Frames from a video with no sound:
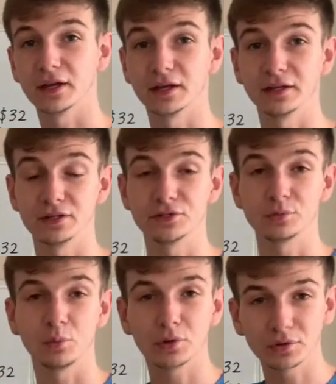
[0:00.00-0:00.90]
and it's
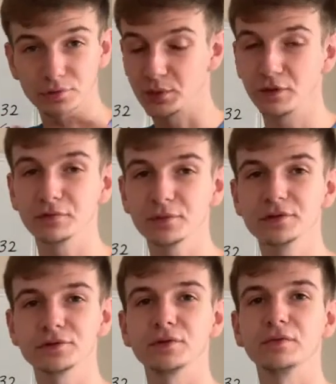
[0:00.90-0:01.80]
worked well for me
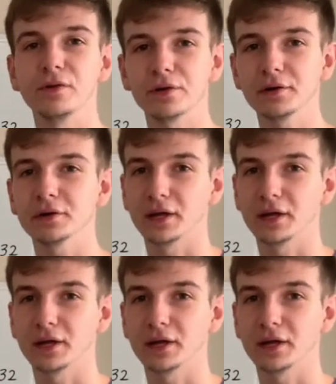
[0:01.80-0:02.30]
so far,